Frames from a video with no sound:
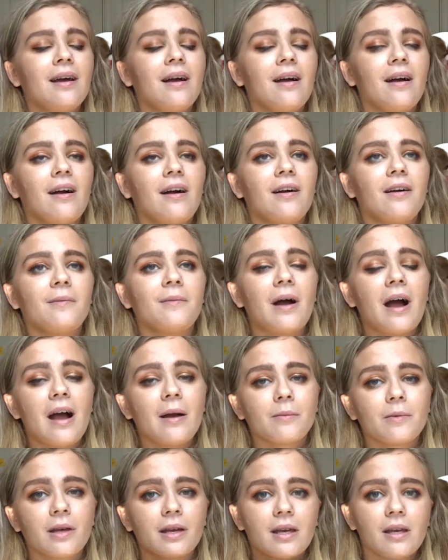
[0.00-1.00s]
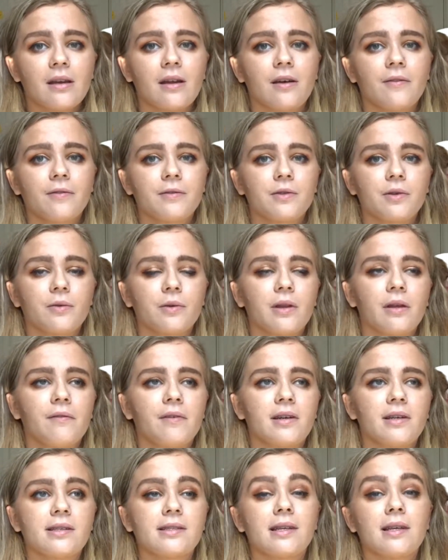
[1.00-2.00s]
I'm lucky enough to live in
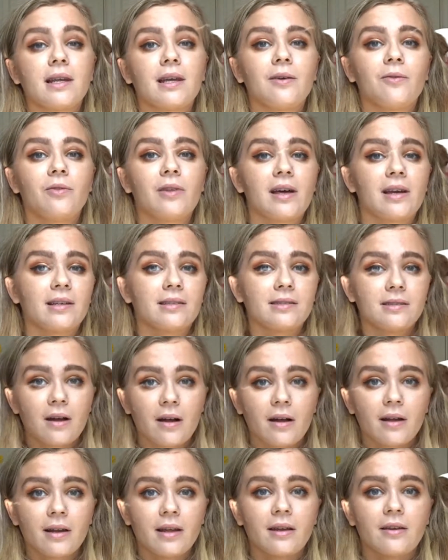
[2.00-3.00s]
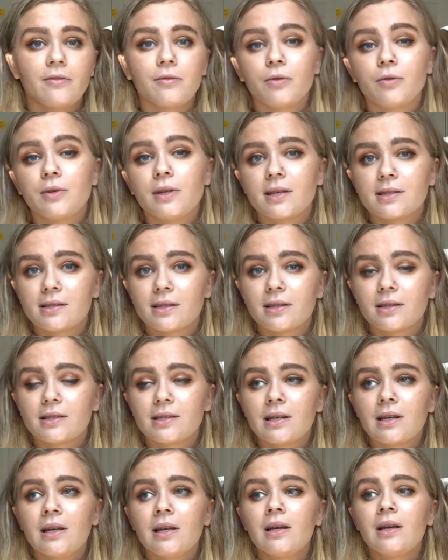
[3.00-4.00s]
a city that is not in a food desert
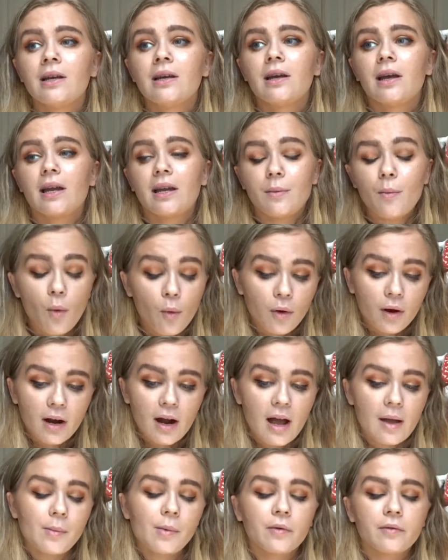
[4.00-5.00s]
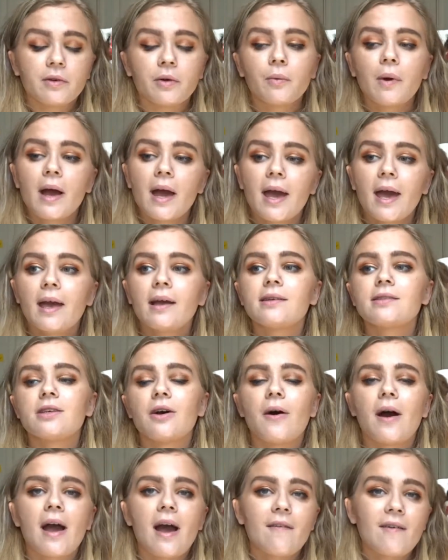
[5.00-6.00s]
anymore. I moved away, so
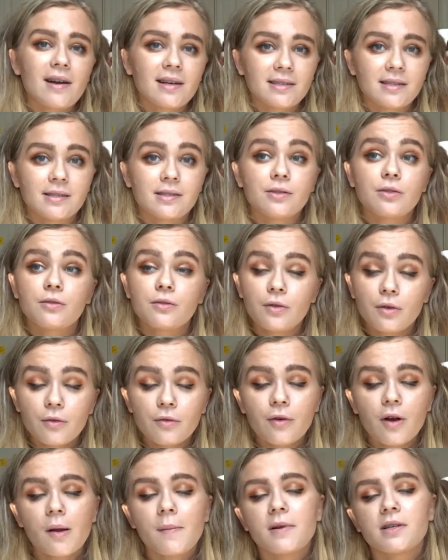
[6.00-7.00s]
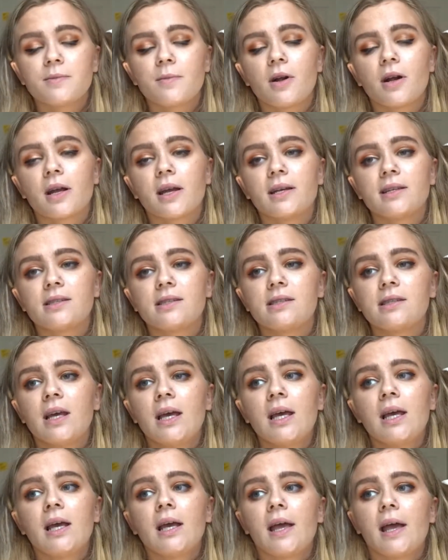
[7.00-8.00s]
I have access to 2 farmers markets
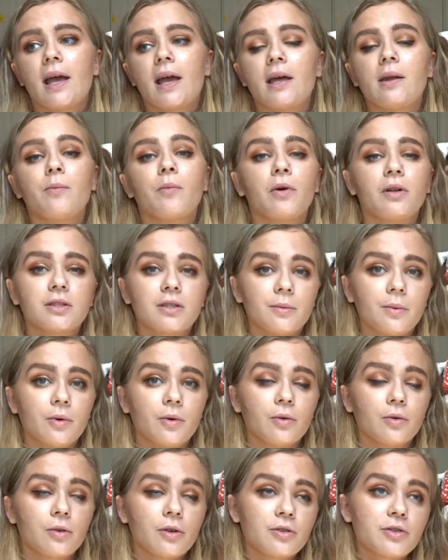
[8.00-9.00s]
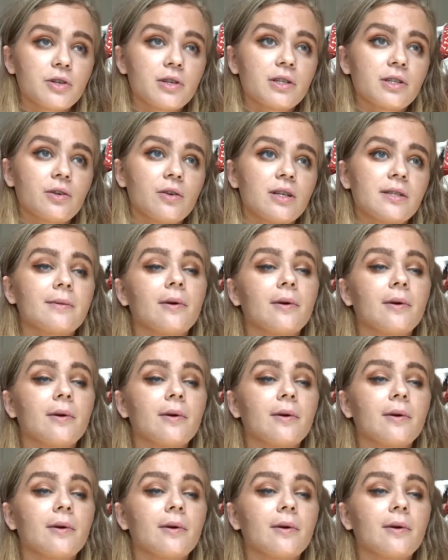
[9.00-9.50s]
and multiple grocery stores.